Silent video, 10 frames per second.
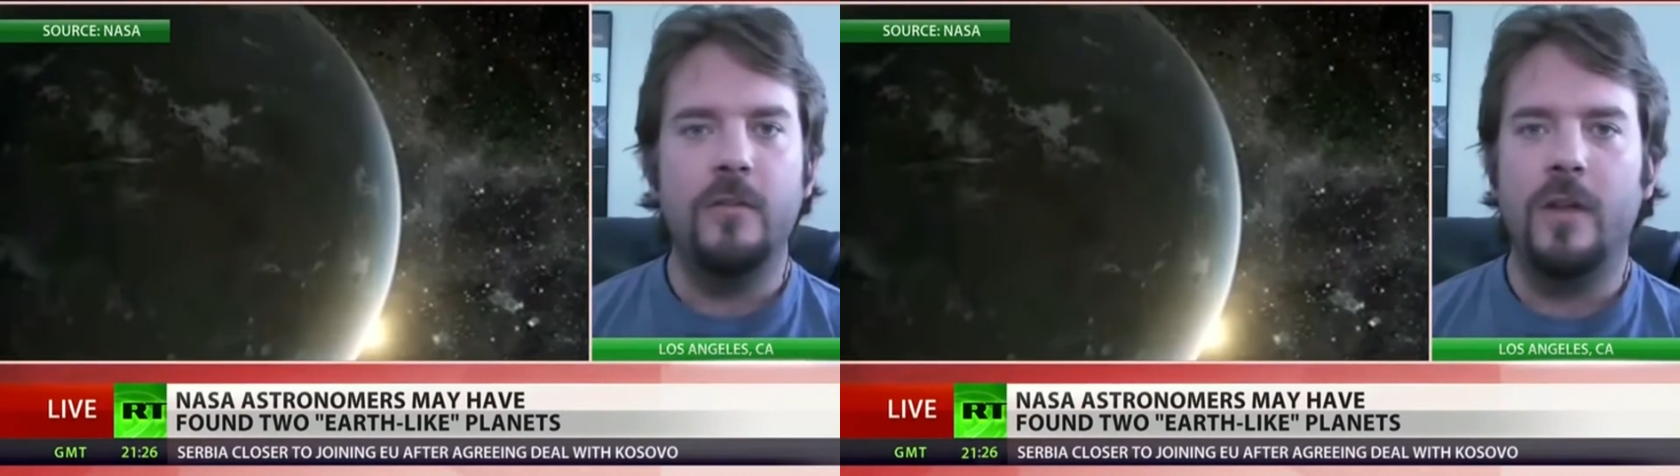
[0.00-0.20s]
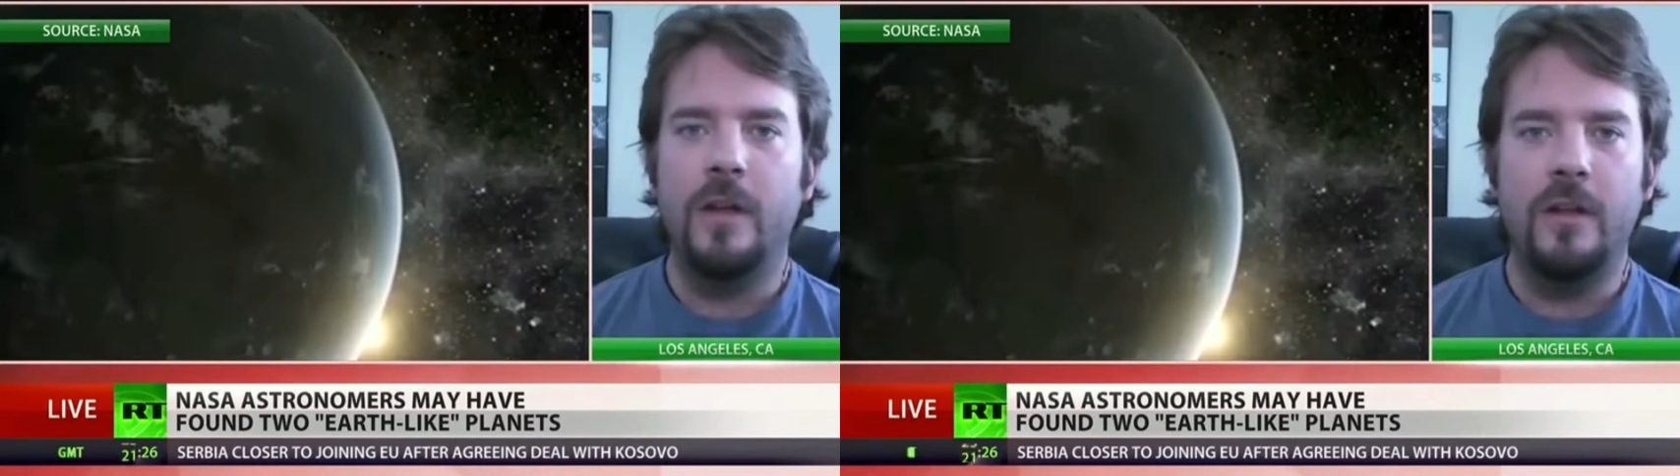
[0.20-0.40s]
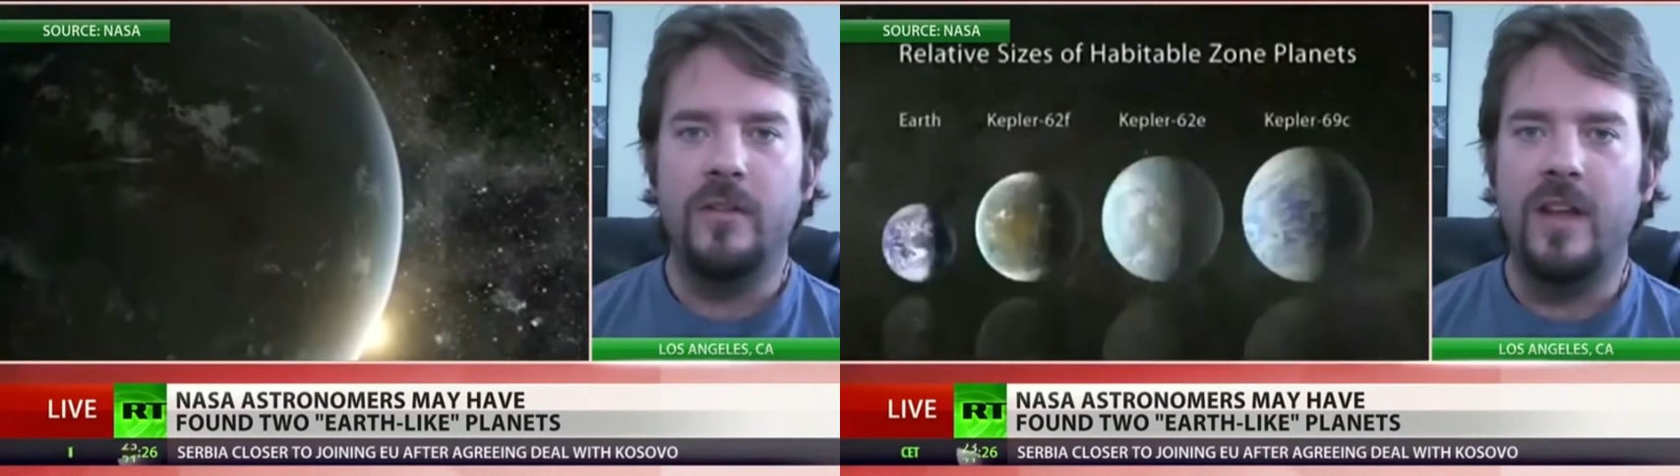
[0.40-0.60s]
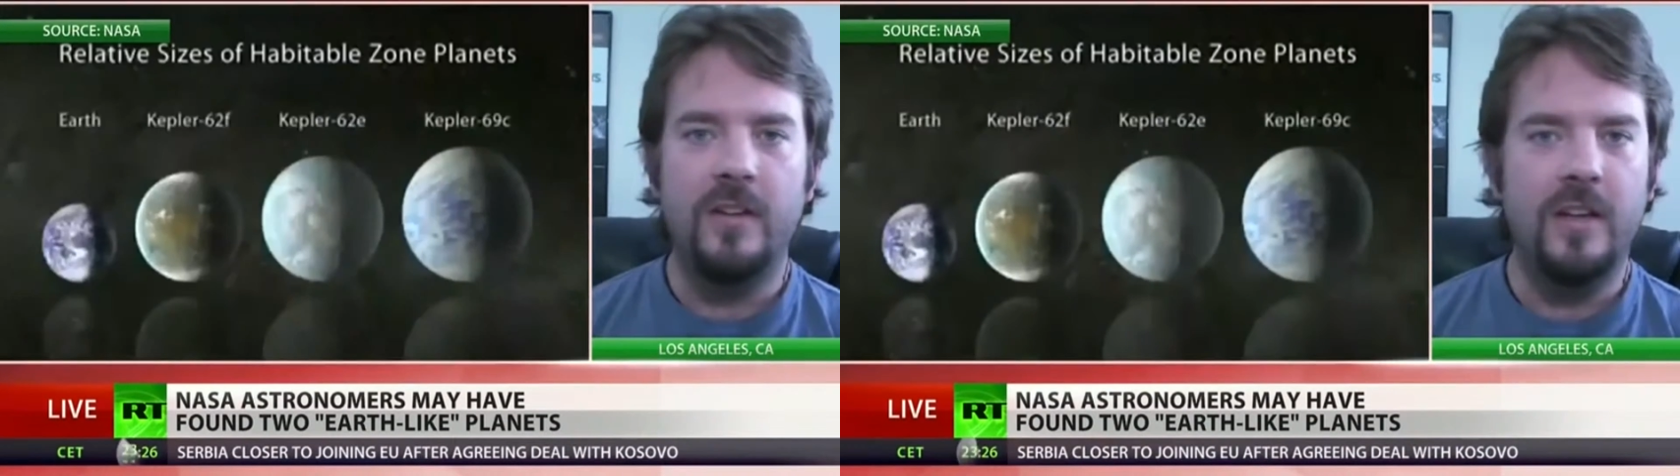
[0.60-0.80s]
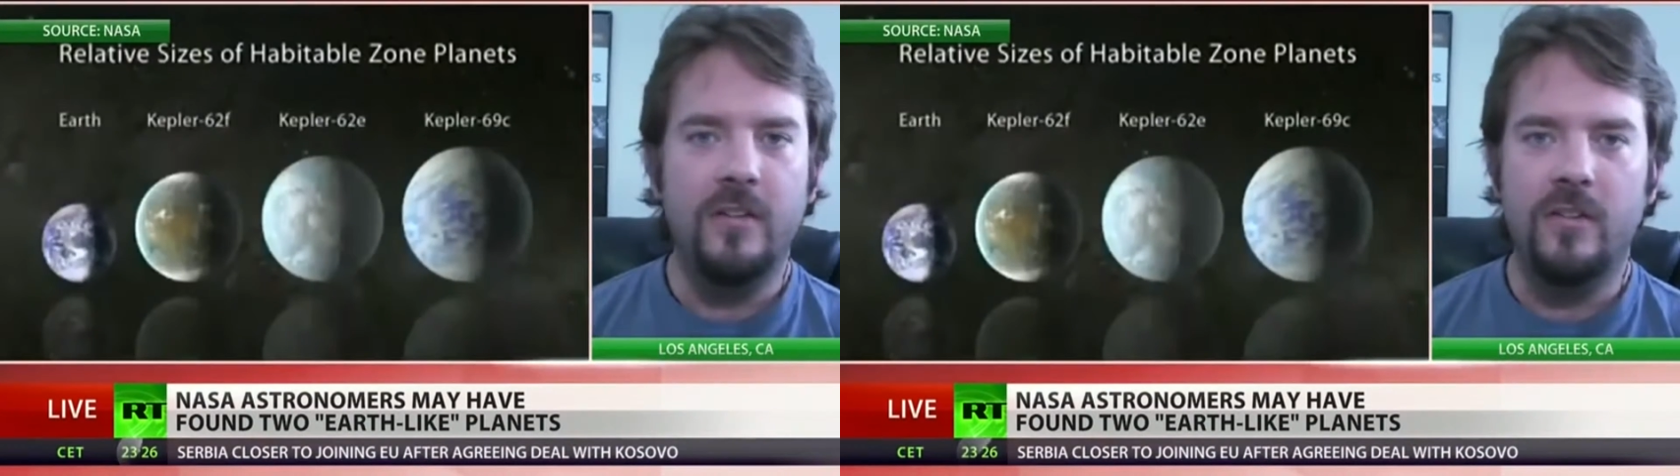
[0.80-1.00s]
of the
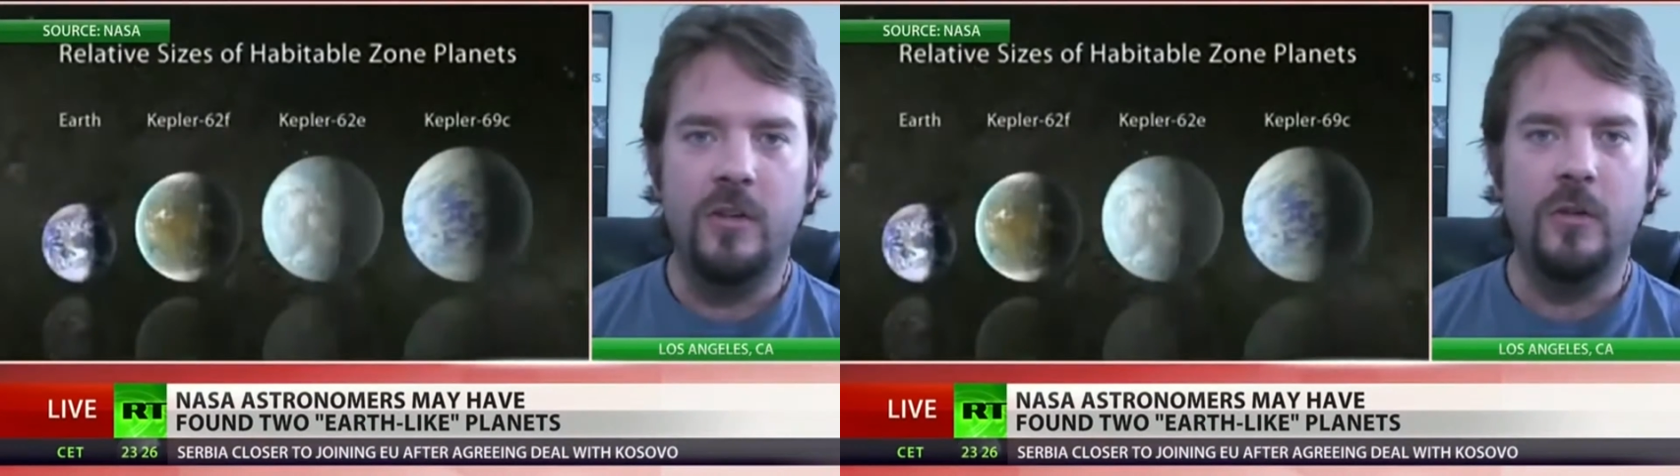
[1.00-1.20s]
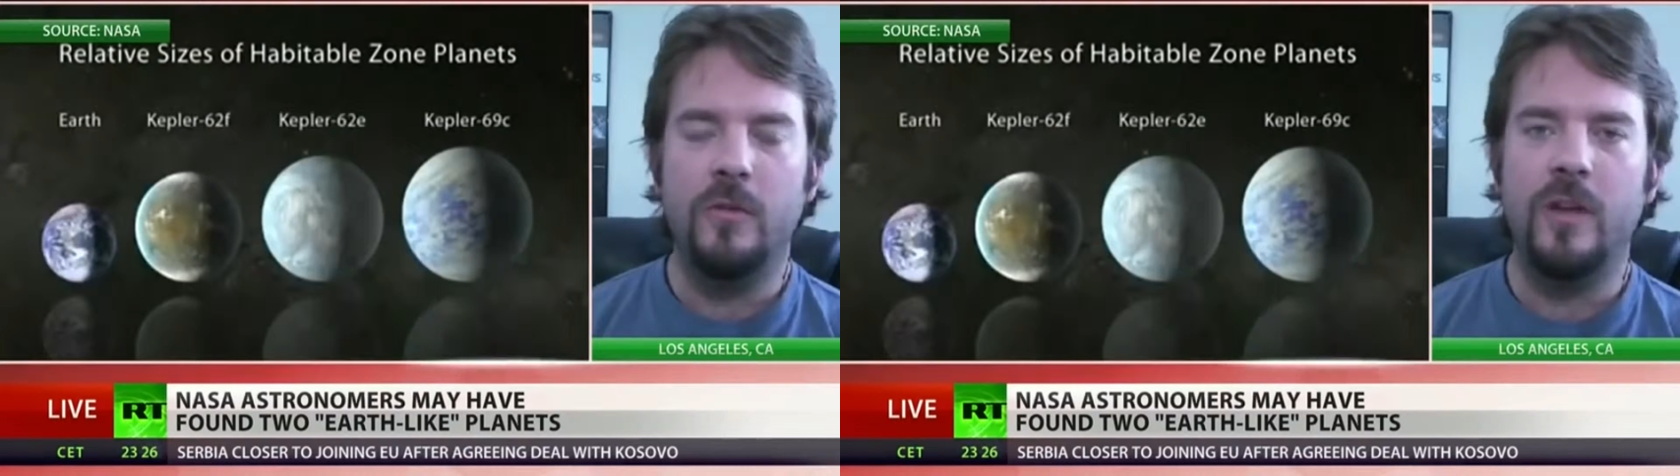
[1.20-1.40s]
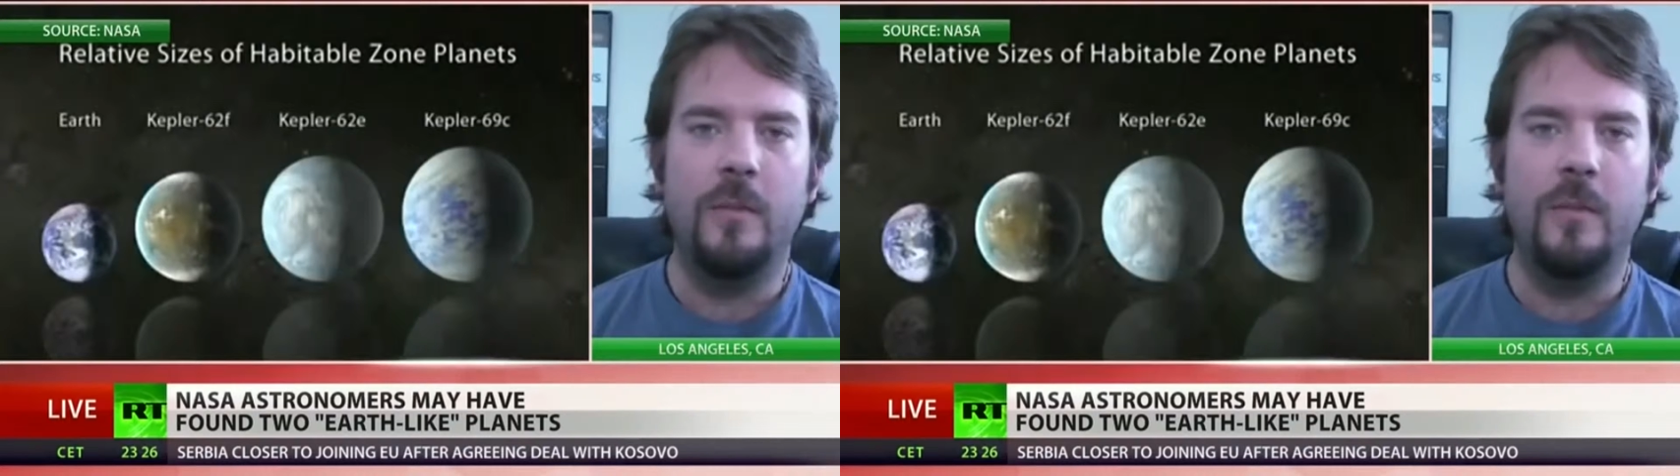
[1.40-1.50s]
SETI Institute,